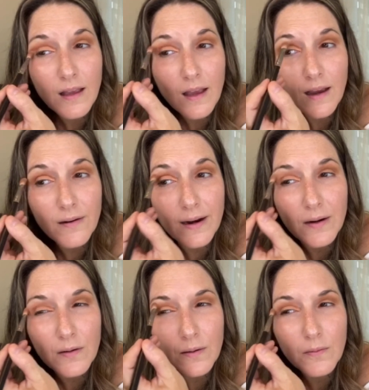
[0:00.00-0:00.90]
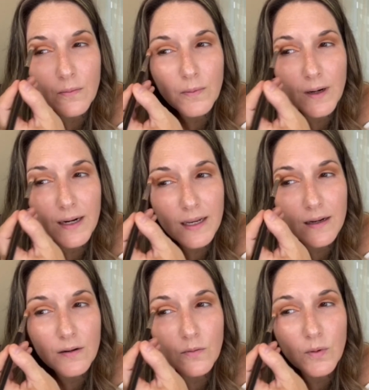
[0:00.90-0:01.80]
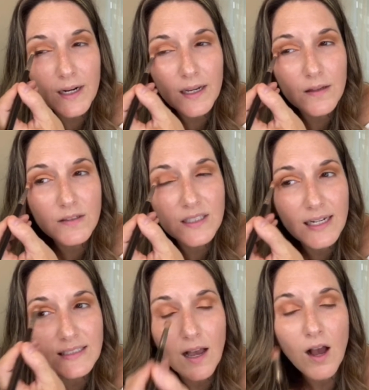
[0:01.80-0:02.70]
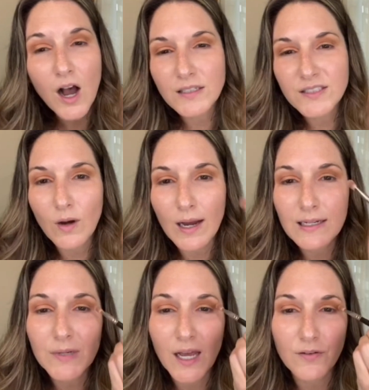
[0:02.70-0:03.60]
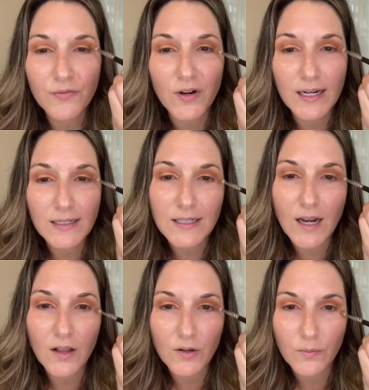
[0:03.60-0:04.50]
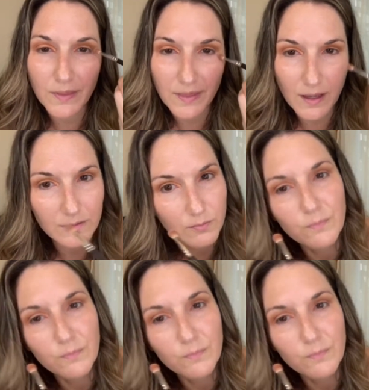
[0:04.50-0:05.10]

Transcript: All right, working those lines. Also, I am not afraid to color without,